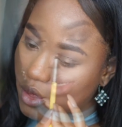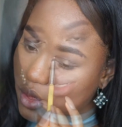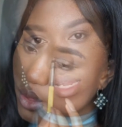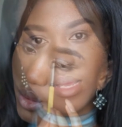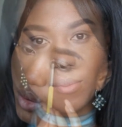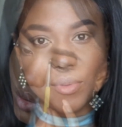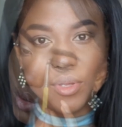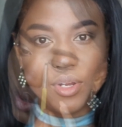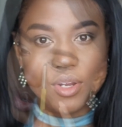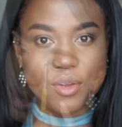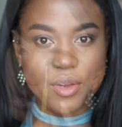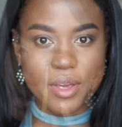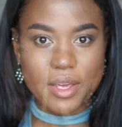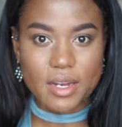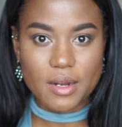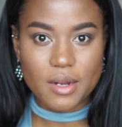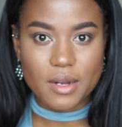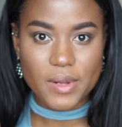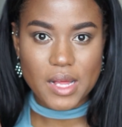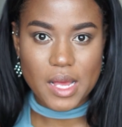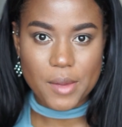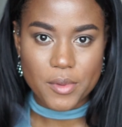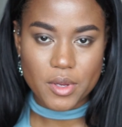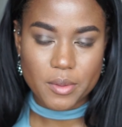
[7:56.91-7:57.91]
I'm going to go ahead and
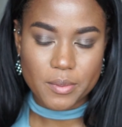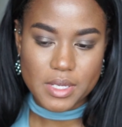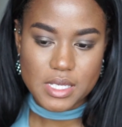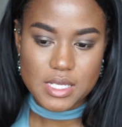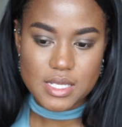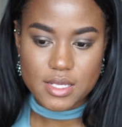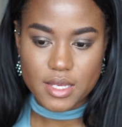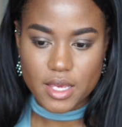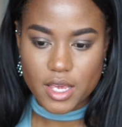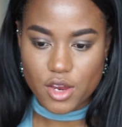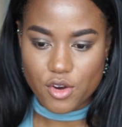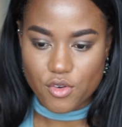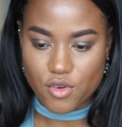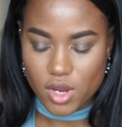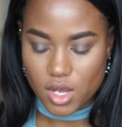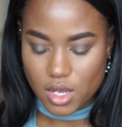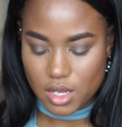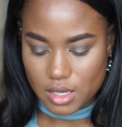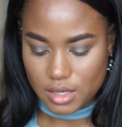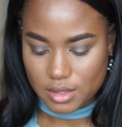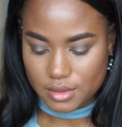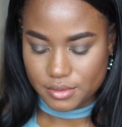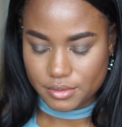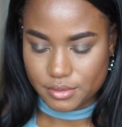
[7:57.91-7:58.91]
apply my
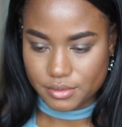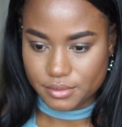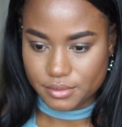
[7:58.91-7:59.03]
mascara.